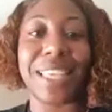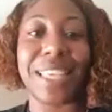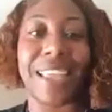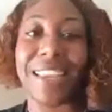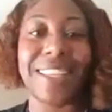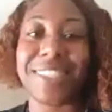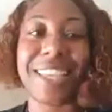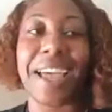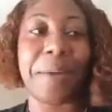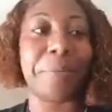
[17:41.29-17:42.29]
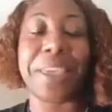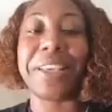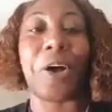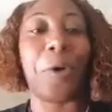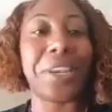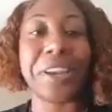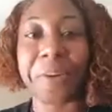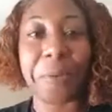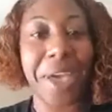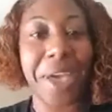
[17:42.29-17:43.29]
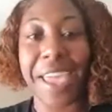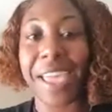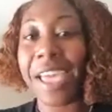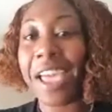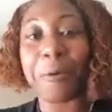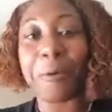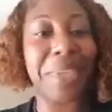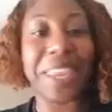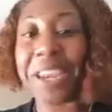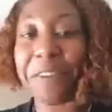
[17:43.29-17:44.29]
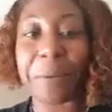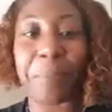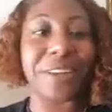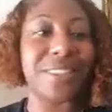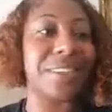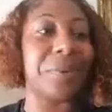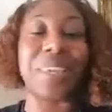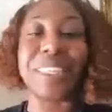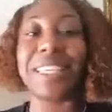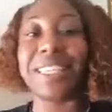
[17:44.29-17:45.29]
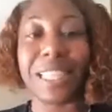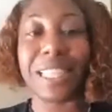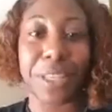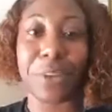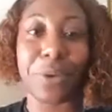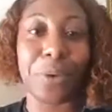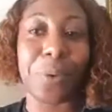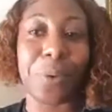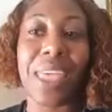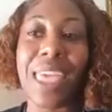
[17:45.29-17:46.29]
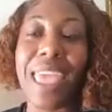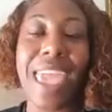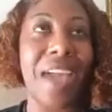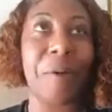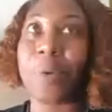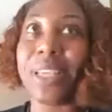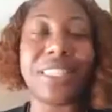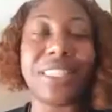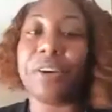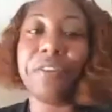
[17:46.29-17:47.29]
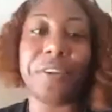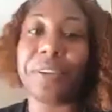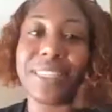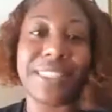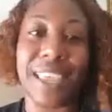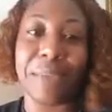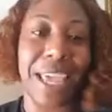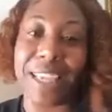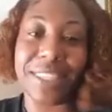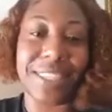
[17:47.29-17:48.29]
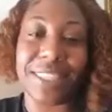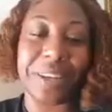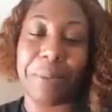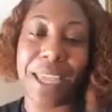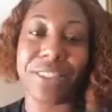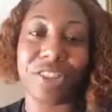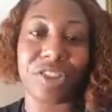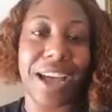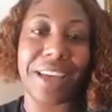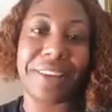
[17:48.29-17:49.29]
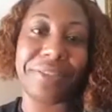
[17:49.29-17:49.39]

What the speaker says: each time we go a different way, we meet a different person, we see something new, and we still feel the same. Like, it's just an amazing drive.